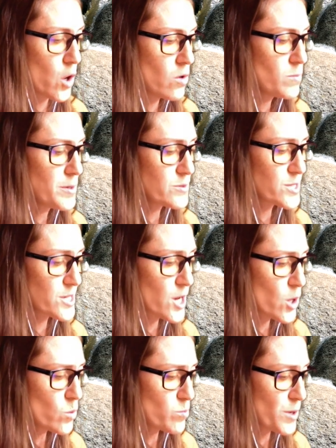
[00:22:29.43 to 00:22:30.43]
almost
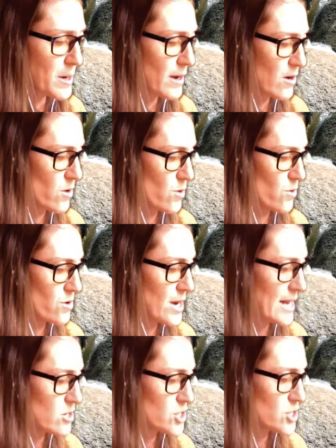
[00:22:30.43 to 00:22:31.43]
no brain power or
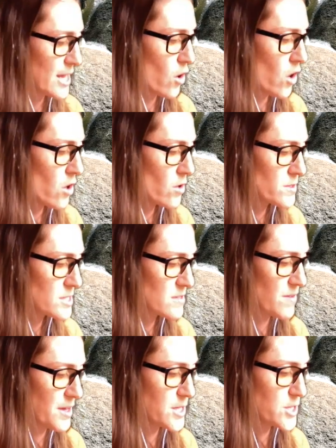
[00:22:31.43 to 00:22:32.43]
energy at all to
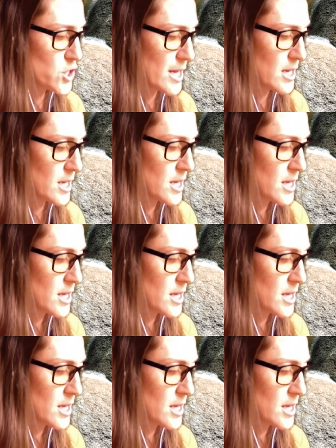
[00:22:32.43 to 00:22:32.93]
find the treat.